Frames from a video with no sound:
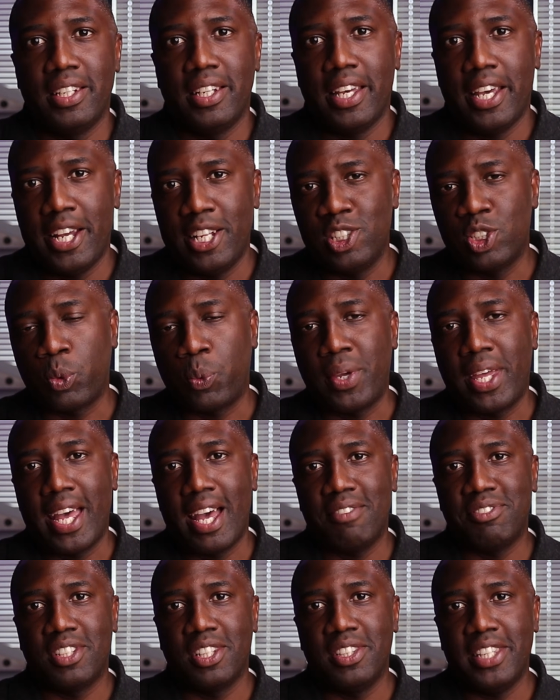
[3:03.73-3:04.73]
Hence, we
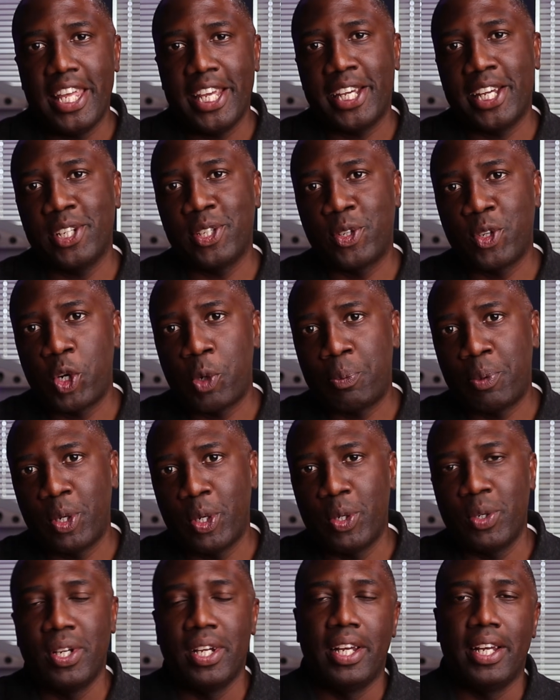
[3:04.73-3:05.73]
have the naked
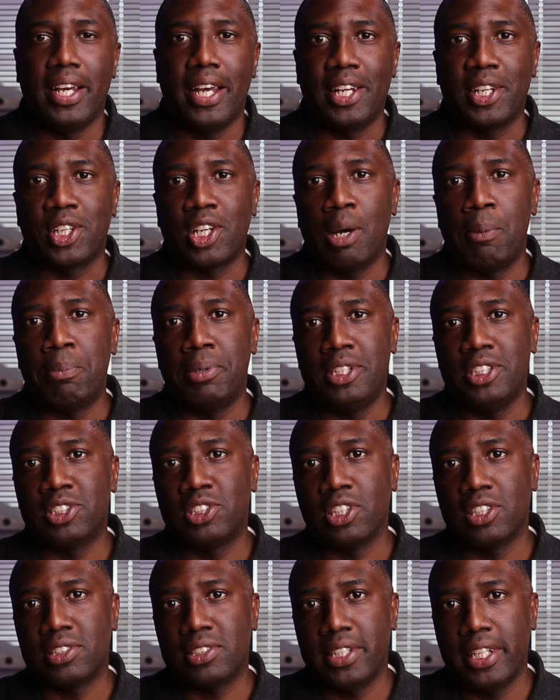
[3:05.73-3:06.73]
GoPro and companies
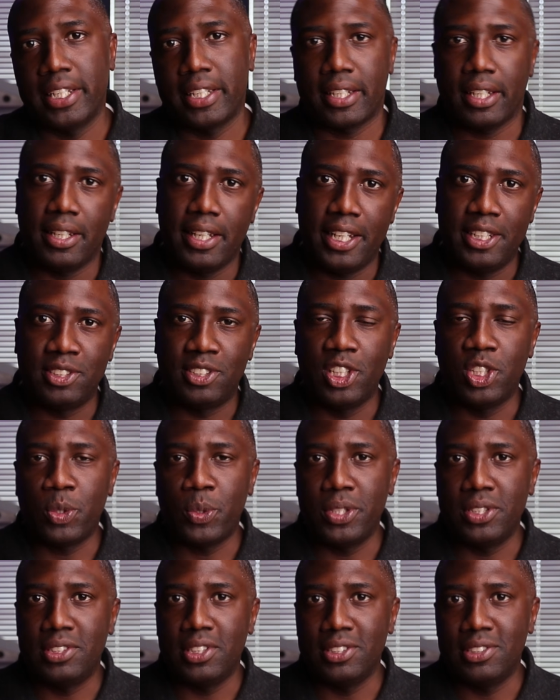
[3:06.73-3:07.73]
just like
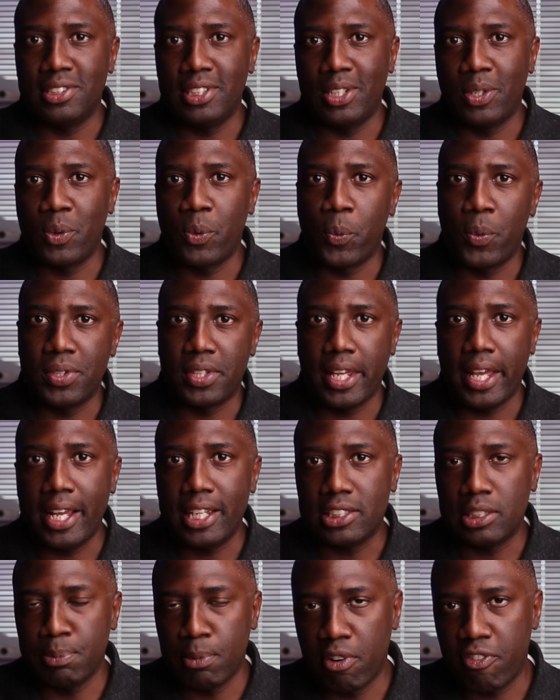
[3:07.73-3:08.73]
Insta360 with the
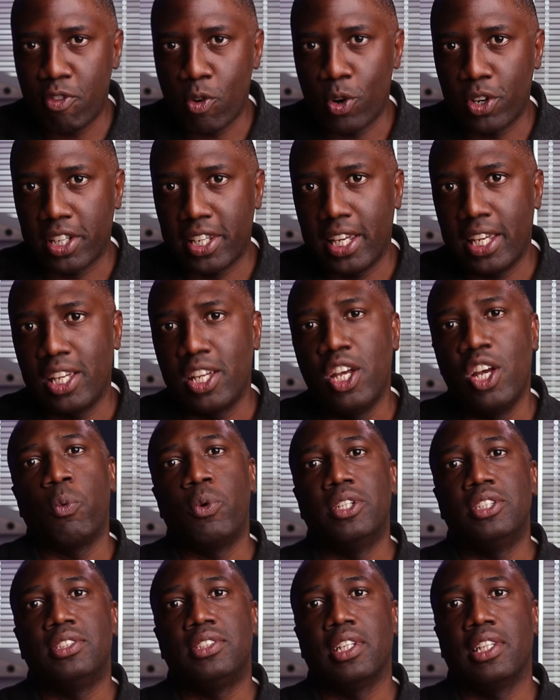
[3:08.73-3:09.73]
SMO 4K,
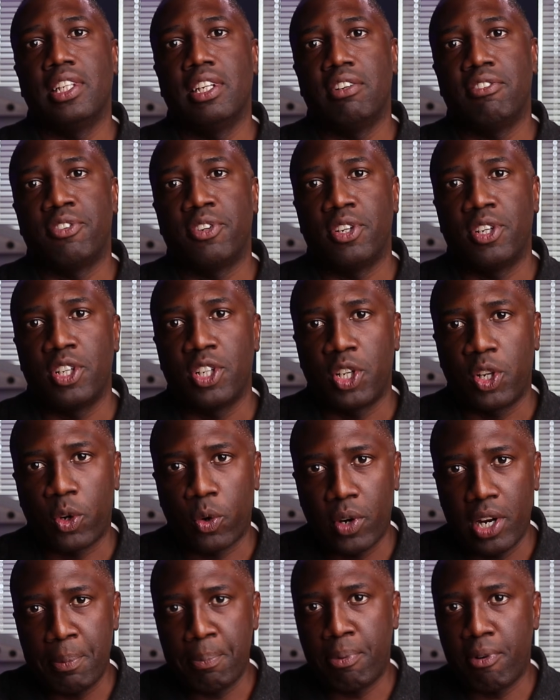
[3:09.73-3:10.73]
which deliver
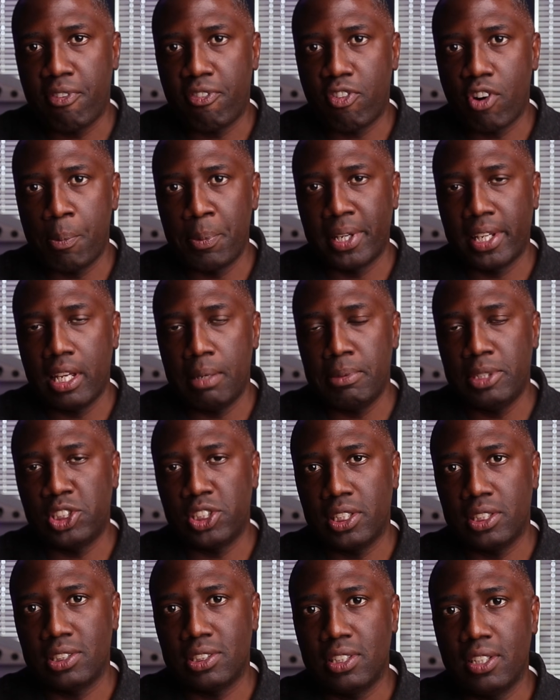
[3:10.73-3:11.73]
great performing
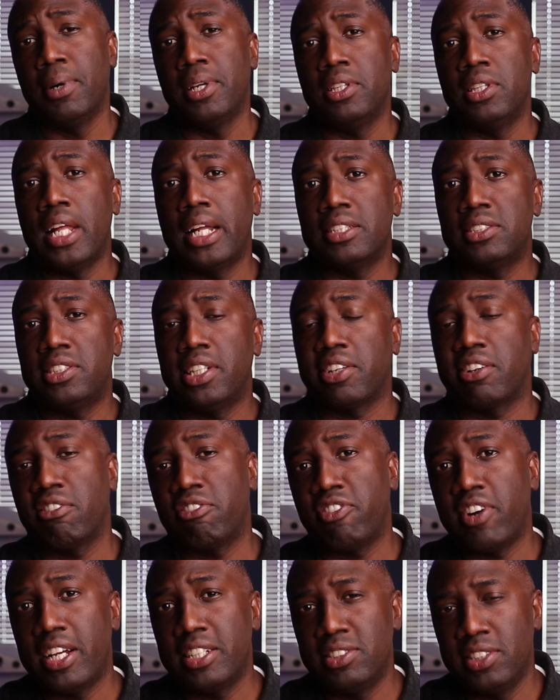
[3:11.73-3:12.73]
images, but not
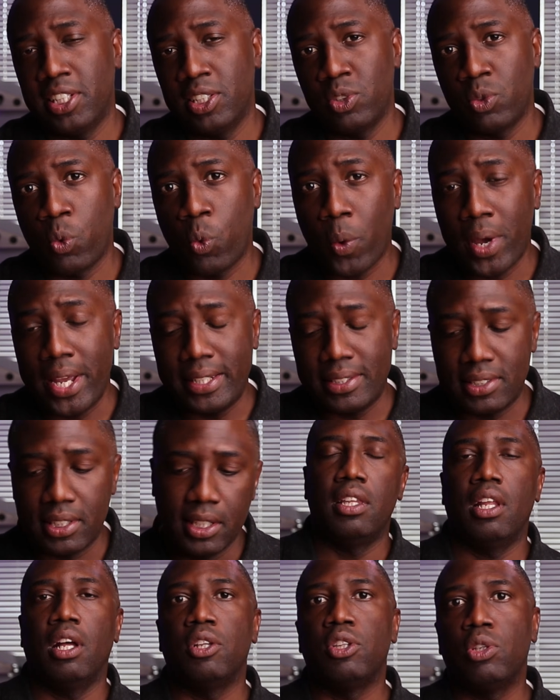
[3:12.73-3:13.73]
sacrificing in weight.
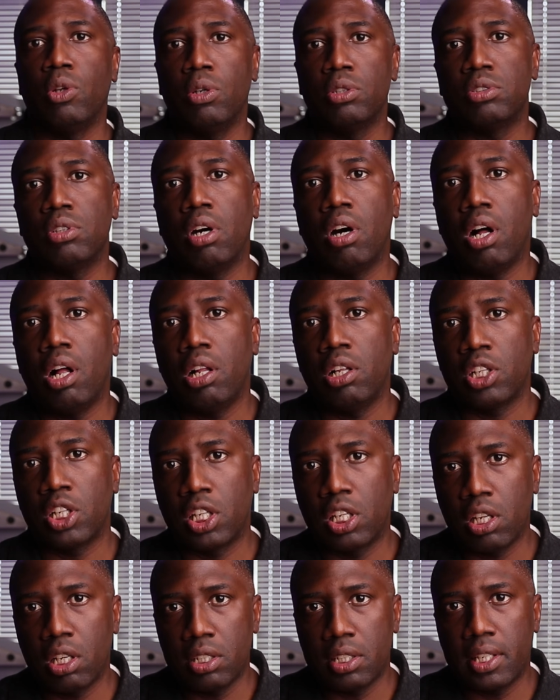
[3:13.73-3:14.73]
Now, those are all
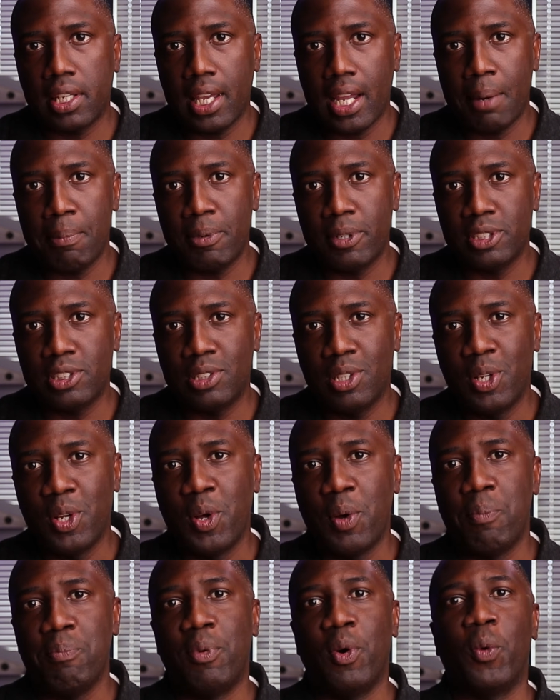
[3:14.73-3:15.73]
good cameras,
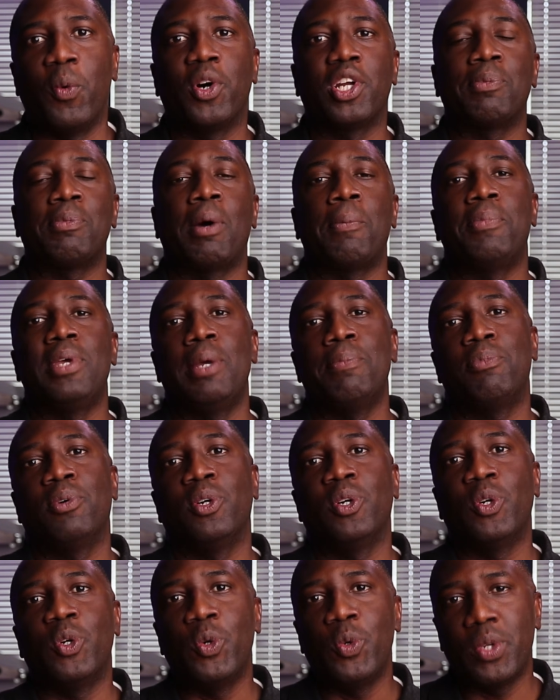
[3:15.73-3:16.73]
but what about
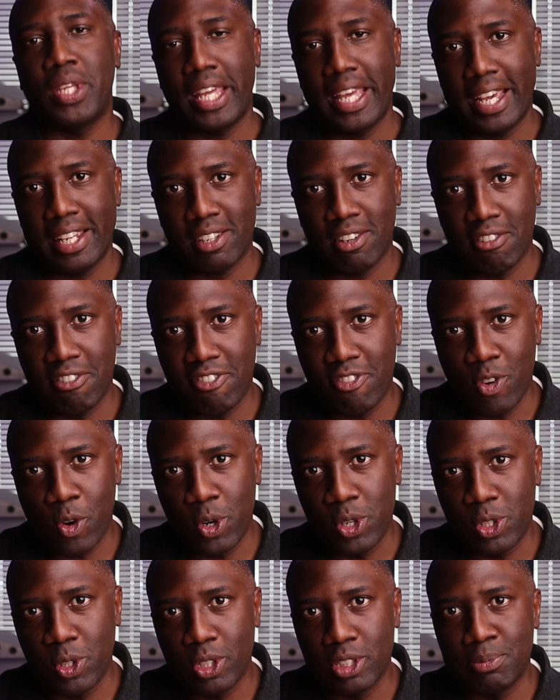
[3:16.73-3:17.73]
people who can't
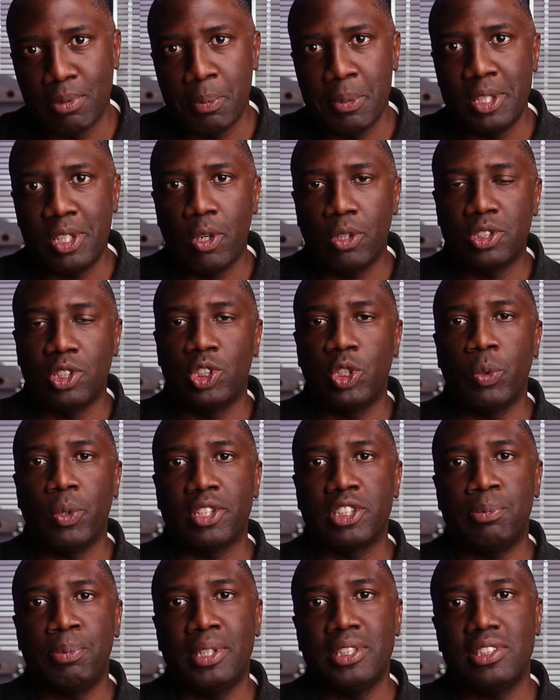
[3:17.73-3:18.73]
afford those? Maybe those are too
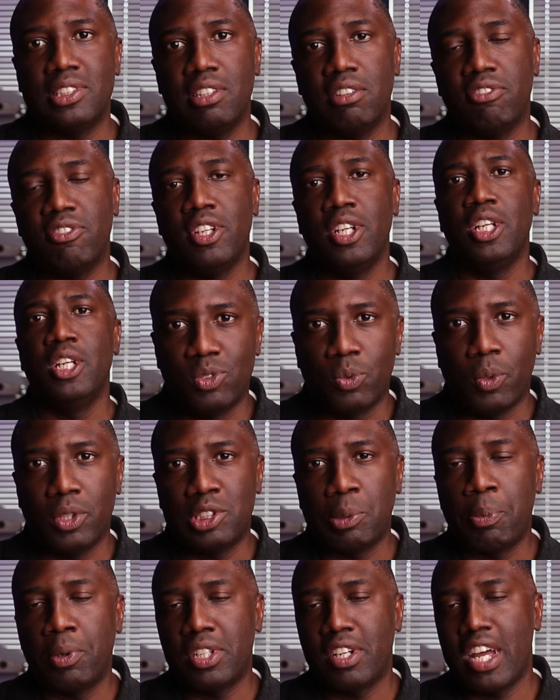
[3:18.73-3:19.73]
expensive. What's
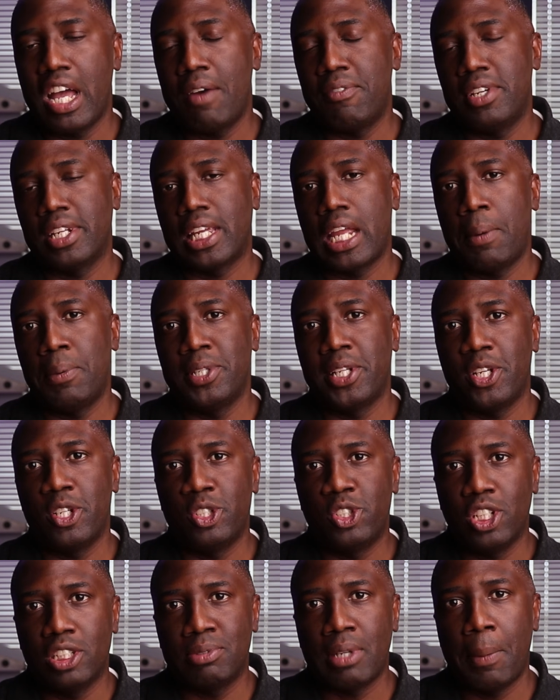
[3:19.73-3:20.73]
the point of having a camera that you're
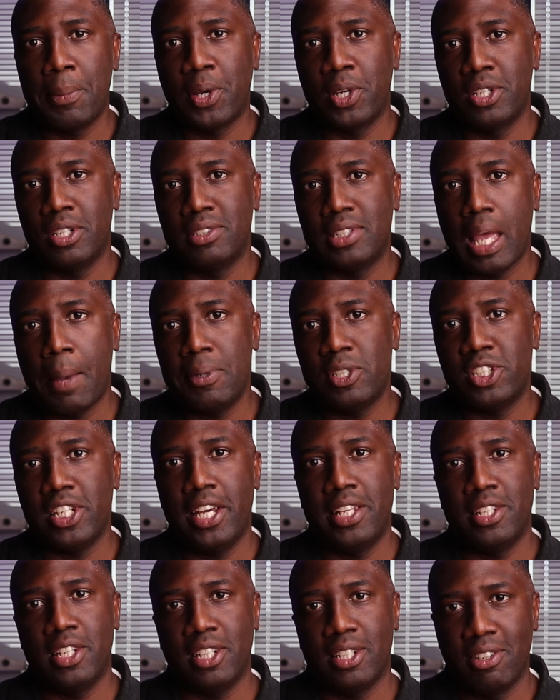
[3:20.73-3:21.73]
just probably gonna damage
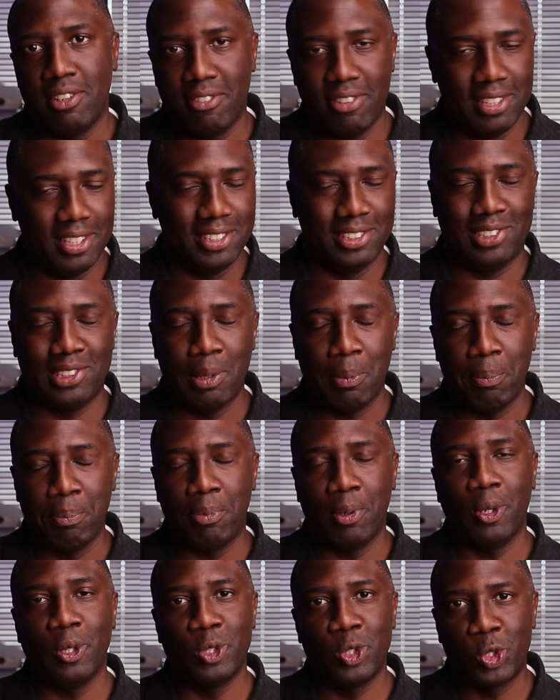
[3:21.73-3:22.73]
in a
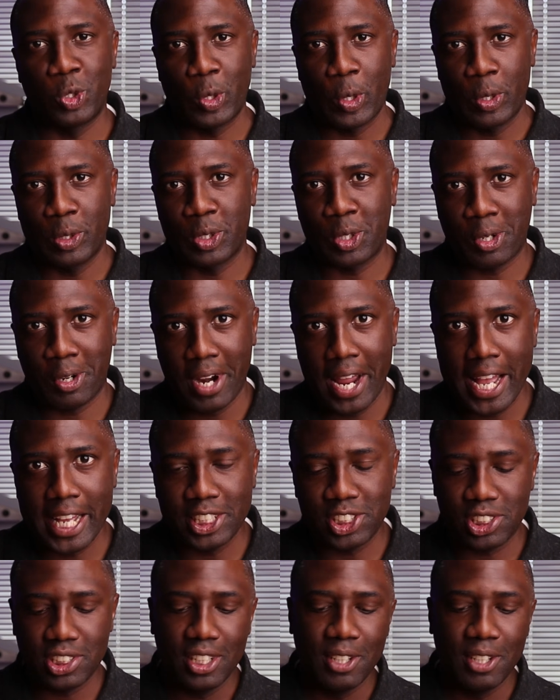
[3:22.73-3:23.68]
simple drone crash?